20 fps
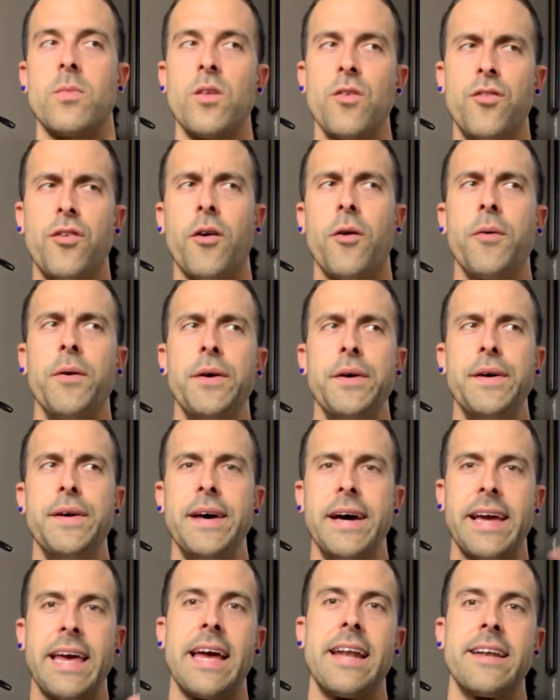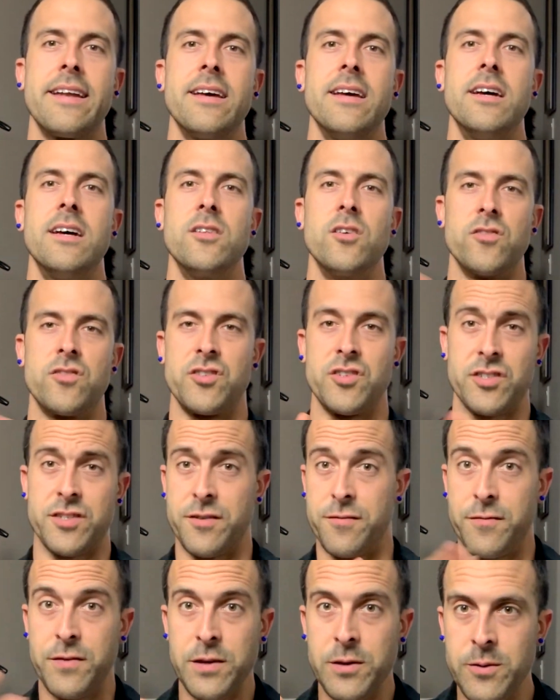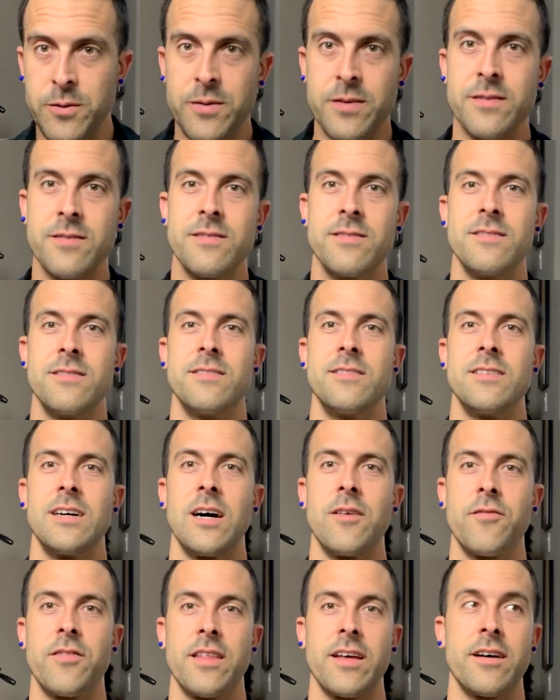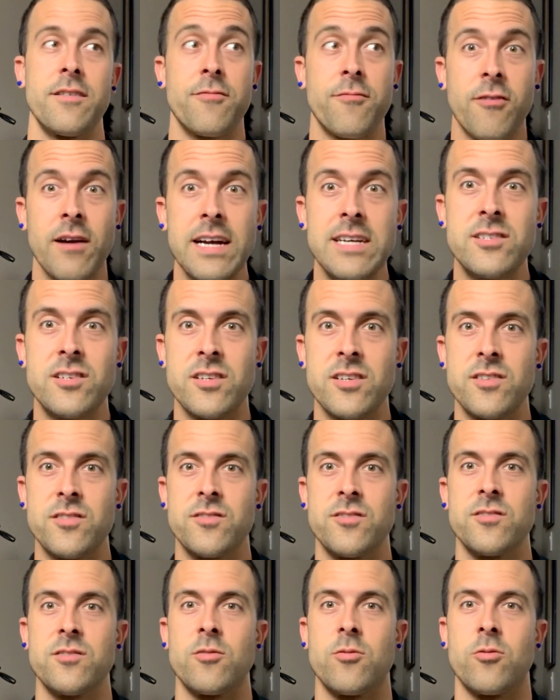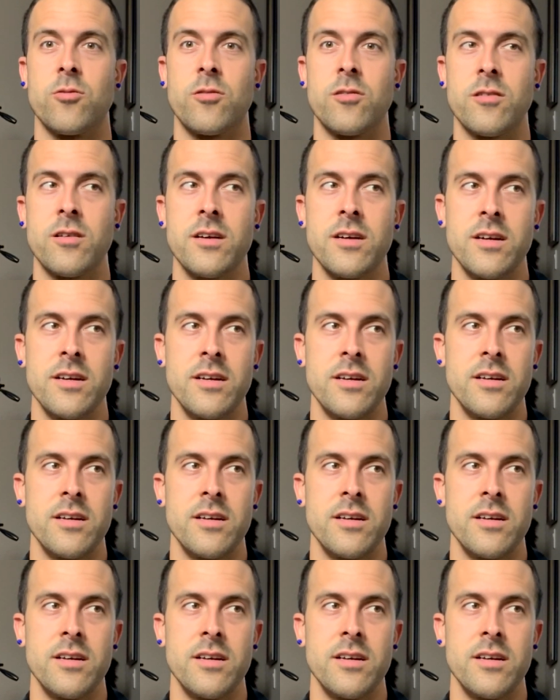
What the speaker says: So again, those are just a few of the phrases or